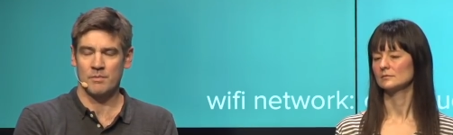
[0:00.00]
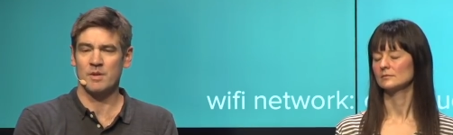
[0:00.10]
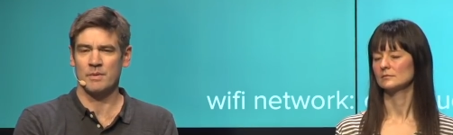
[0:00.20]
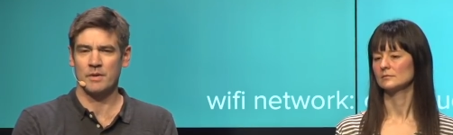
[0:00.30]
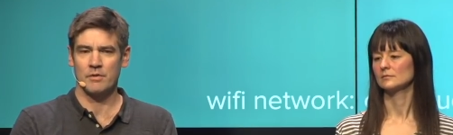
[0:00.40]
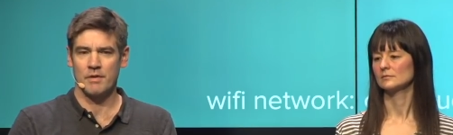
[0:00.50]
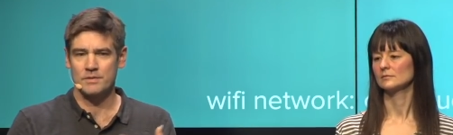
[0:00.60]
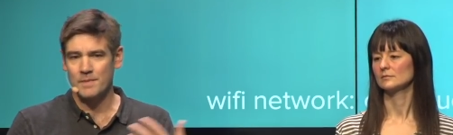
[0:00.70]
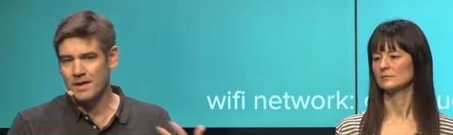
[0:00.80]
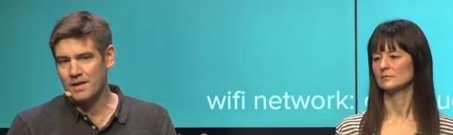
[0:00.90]
Speaker 1: the ability to
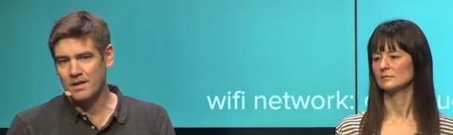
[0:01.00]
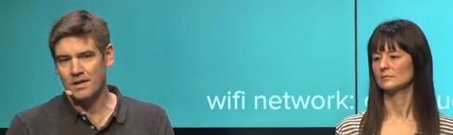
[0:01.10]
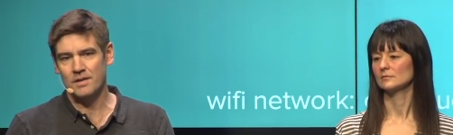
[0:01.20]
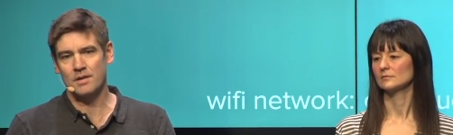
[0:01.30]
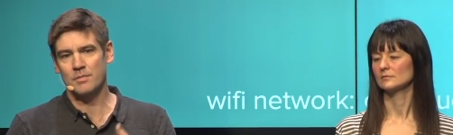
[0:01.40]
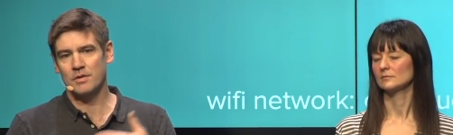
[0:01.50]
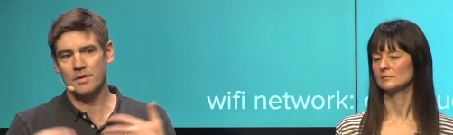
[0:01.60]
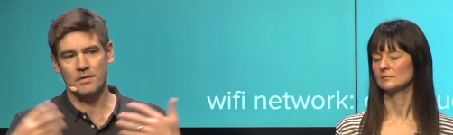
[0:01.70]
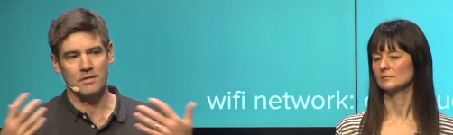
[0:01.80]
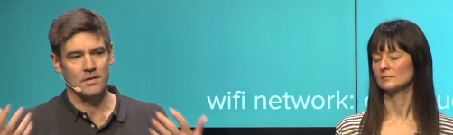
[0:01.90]
raise money and the
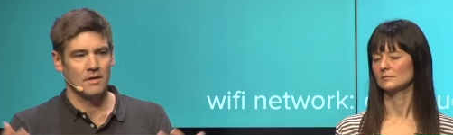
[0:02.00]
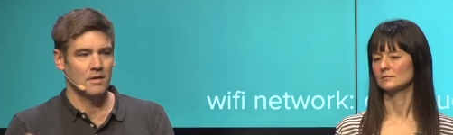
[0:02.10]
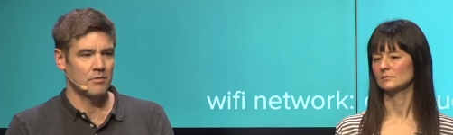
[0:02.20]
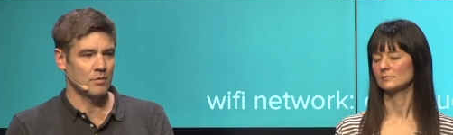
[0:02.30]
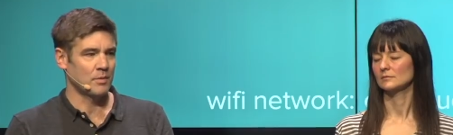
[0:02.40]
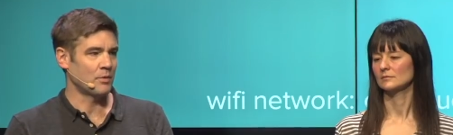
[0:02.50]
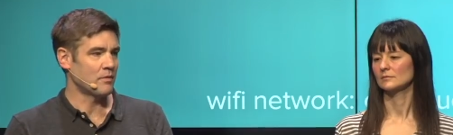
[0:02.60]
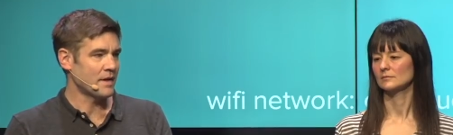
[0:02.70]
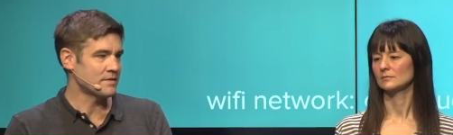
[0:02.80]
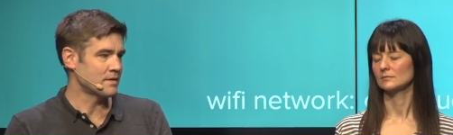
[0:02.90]
ability for people to
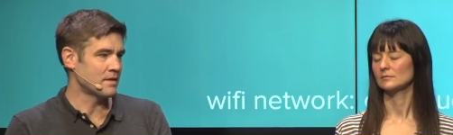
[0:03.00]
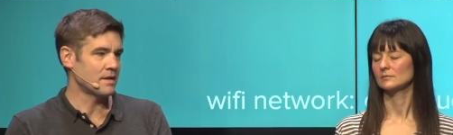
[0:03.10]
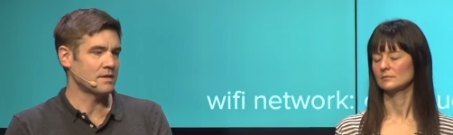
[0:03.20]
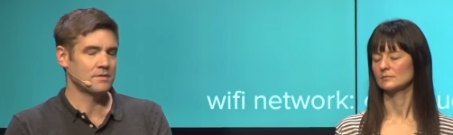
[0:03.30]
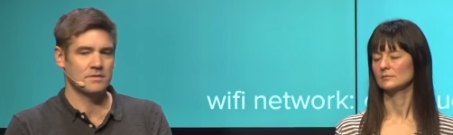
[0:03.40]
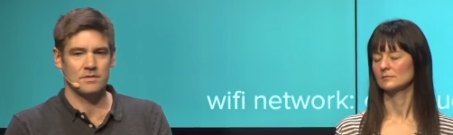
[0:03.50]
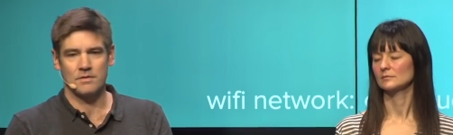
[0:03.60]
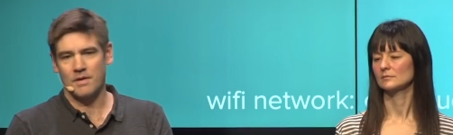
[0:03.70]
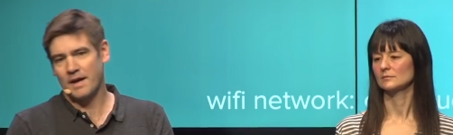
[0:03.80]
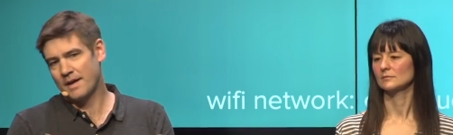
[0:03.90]
invest in things. And
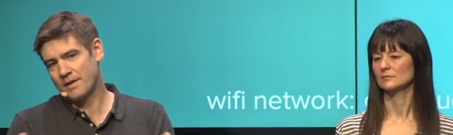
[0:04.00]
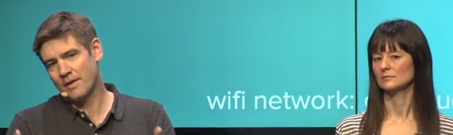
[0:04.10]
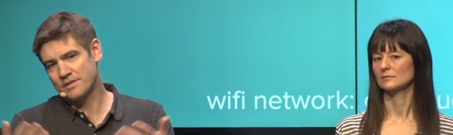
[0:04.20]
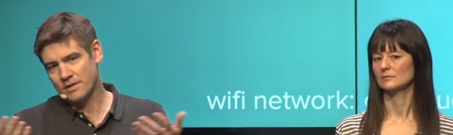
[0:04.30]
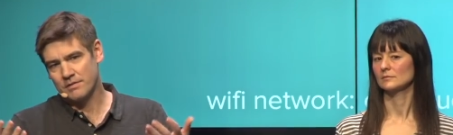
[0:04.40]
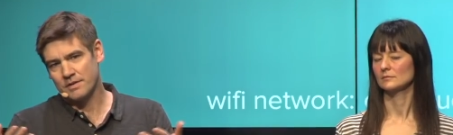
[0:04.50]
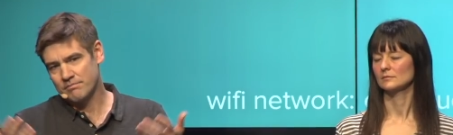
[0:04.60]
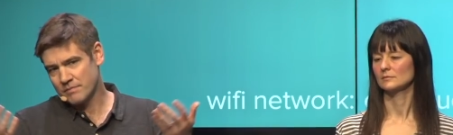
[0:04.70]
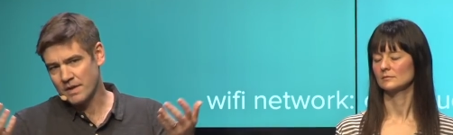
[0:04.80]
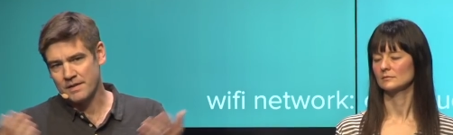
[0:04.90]
so I, you know, I generally,
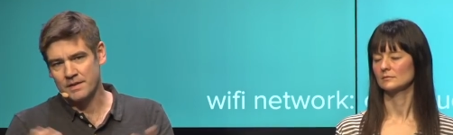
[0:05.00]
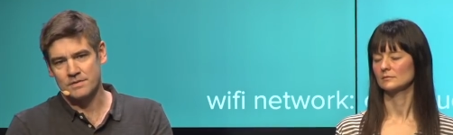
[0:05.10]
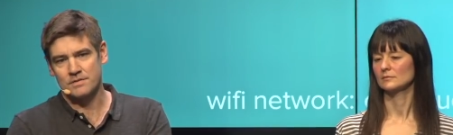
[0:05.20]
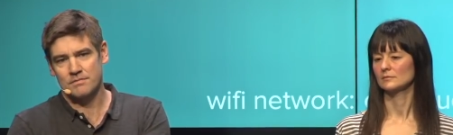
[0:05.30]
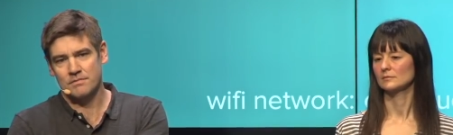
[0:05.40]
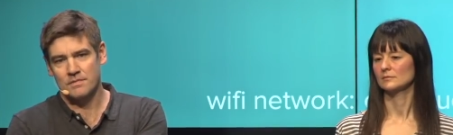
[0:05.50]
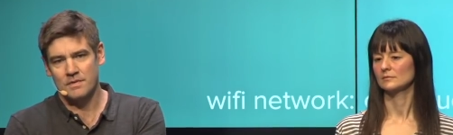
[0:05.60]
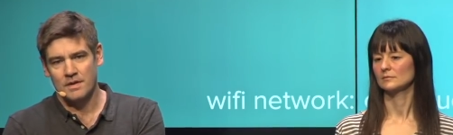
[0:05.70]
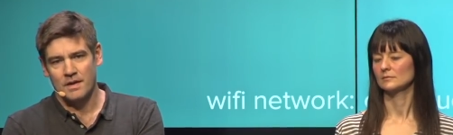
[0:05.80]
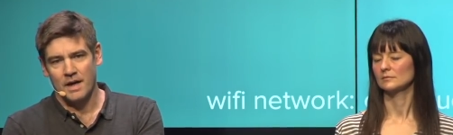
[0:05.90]
I think it's,
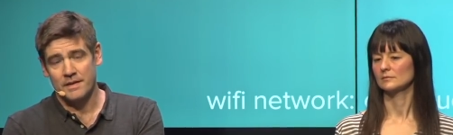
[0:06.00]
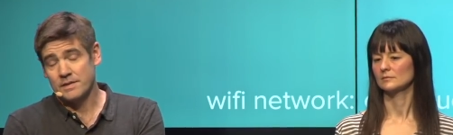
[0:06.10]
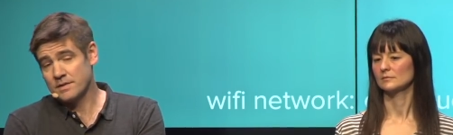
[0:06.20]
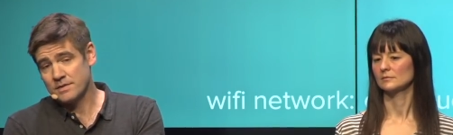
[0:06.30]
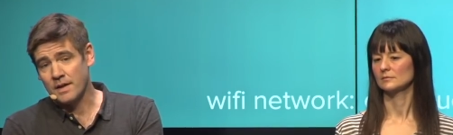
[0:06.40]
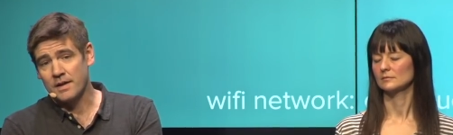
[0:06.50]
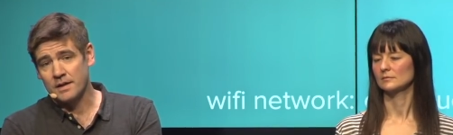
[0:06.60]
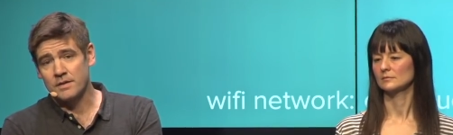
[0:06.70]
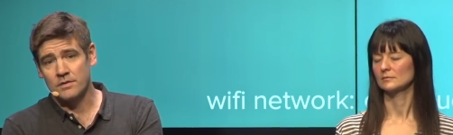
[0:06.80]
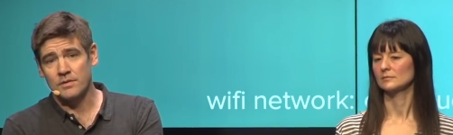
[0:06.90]
I think it's
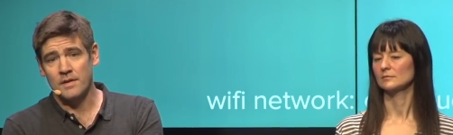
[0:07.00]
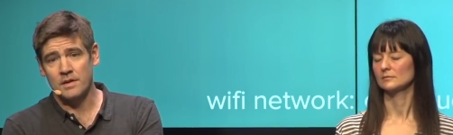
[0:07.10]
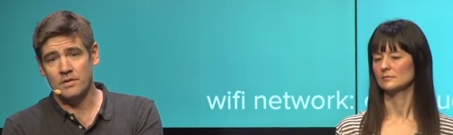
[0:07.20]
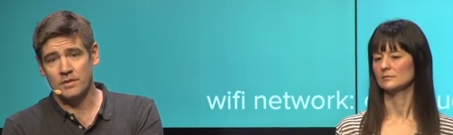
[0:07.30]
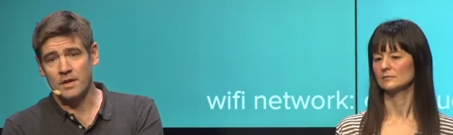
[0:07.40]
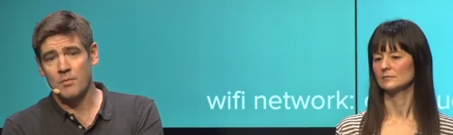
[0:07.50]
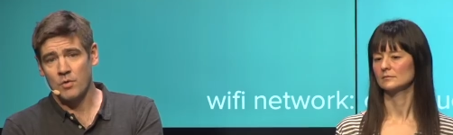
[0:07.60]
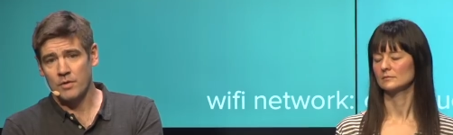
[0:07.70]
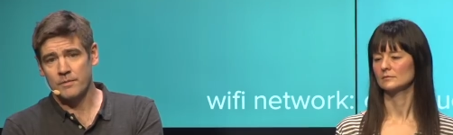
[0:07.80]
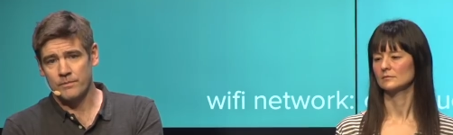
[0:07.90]
exciting. And there's, I think you see a lot
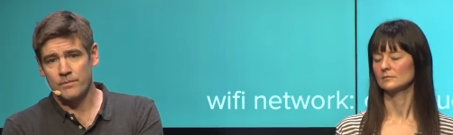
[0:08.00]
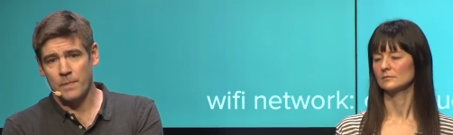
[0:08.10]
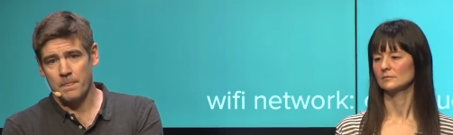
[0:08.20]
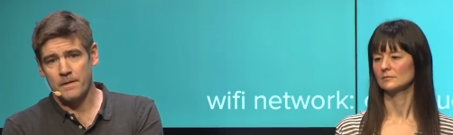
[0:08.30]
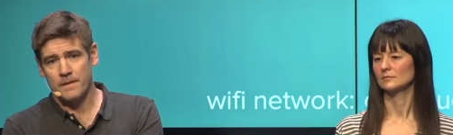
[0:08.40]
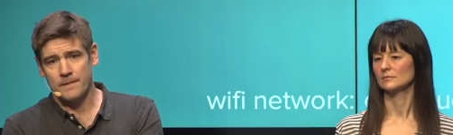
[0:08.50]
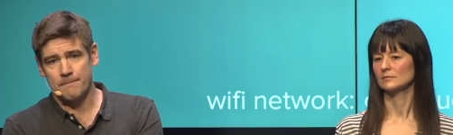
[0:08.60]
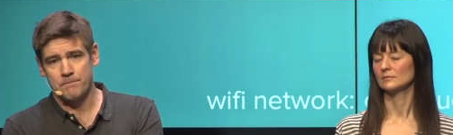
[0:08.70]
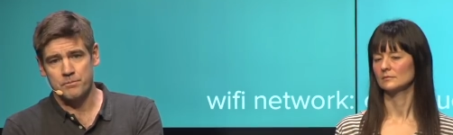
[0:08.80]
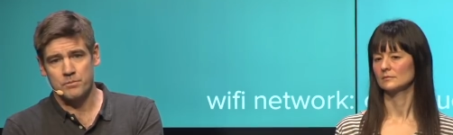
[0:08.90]
more
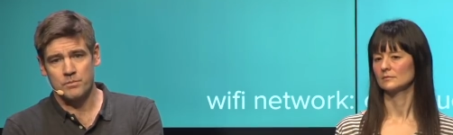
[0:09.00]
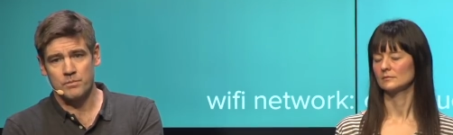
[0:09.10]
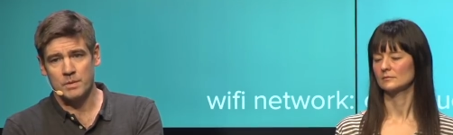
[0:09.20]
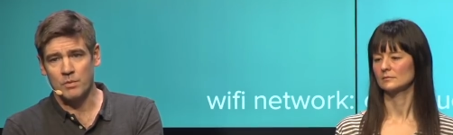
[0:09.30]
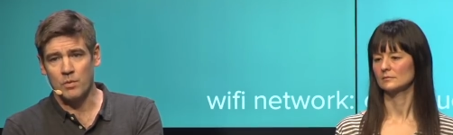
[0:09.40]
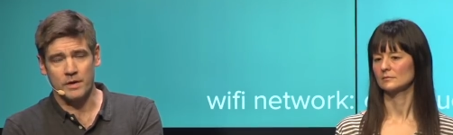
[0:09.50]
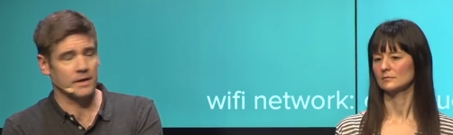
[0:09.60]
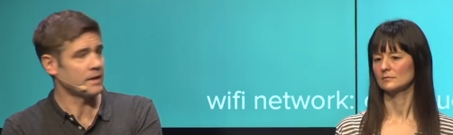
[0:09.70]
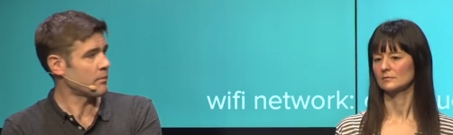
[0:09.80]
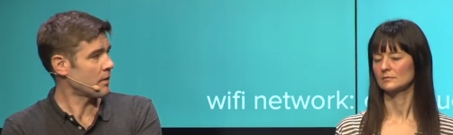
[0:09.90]
um, people working
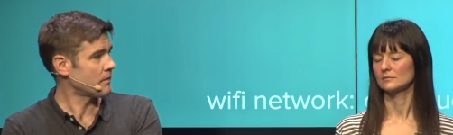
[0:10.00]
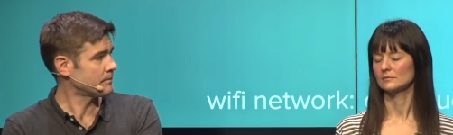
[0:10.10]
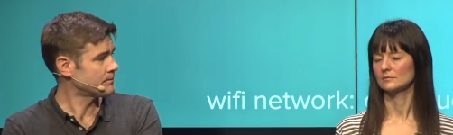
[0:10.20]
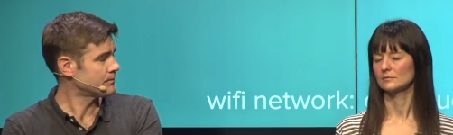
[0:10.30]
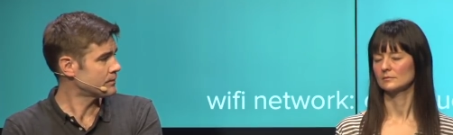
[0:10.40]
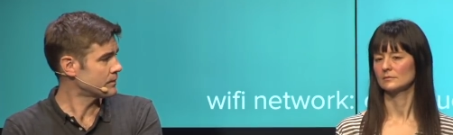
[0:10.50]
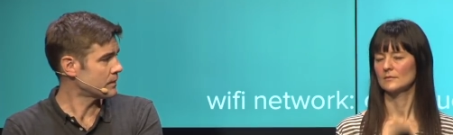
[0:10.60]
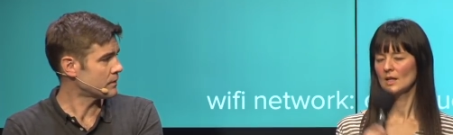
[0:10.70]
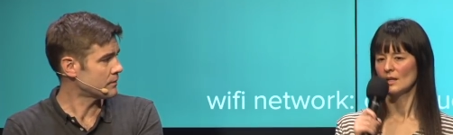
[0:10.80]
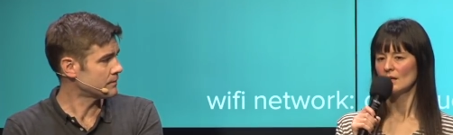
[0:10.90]
on that problem.
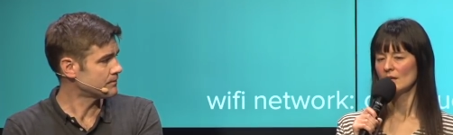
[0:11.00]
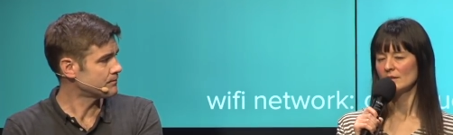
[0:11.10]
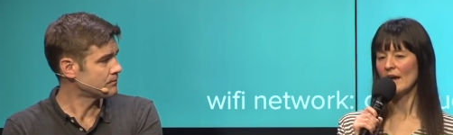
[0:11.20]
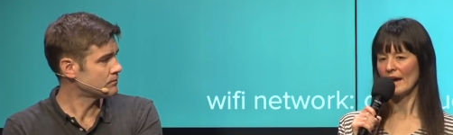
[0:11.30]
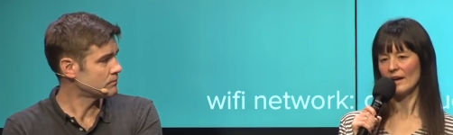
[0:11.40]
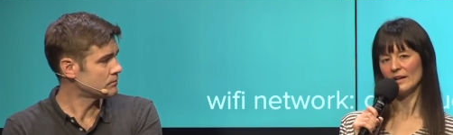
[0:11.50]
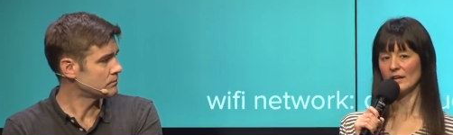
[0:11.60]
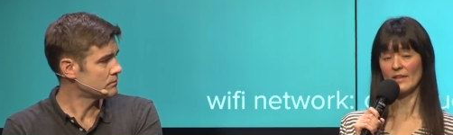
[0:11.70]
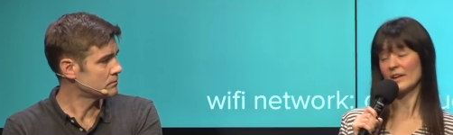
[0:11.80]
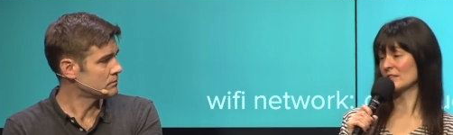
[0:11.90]
Speaker 2: Yeah,
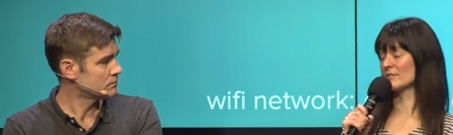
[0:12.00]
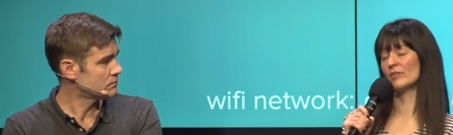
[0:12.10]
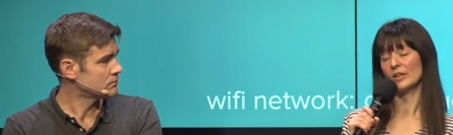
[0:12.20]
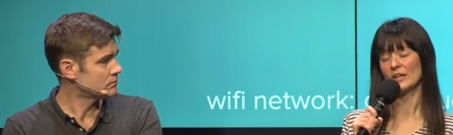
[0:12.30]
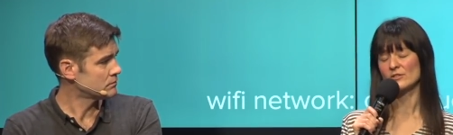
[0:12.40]
I think it's a really